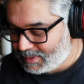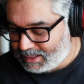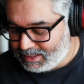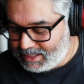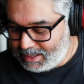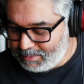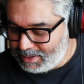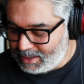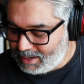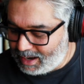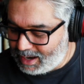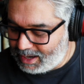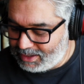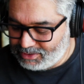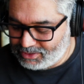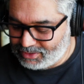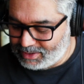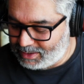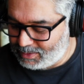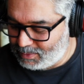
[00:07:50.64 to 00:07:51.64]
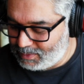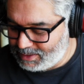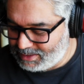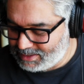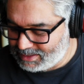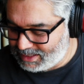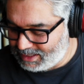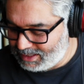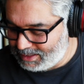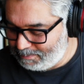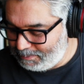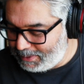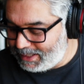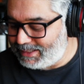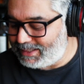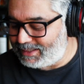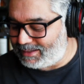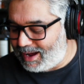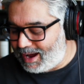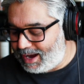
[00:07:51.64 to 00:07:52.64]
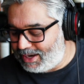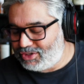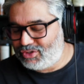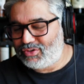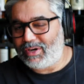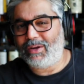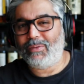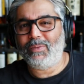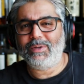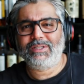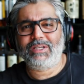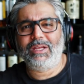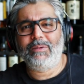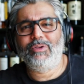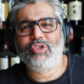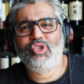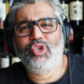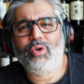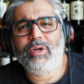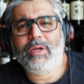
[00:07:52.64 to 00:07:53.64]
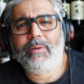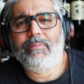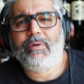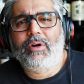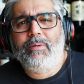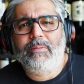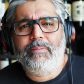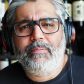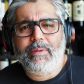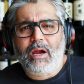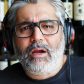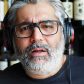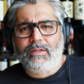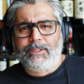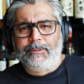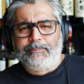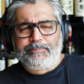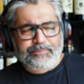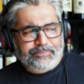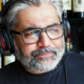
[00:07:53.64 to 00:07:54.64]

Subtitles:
Give me a high-strength whiskey, peated high-strength whiskey matured in bourbon barrels,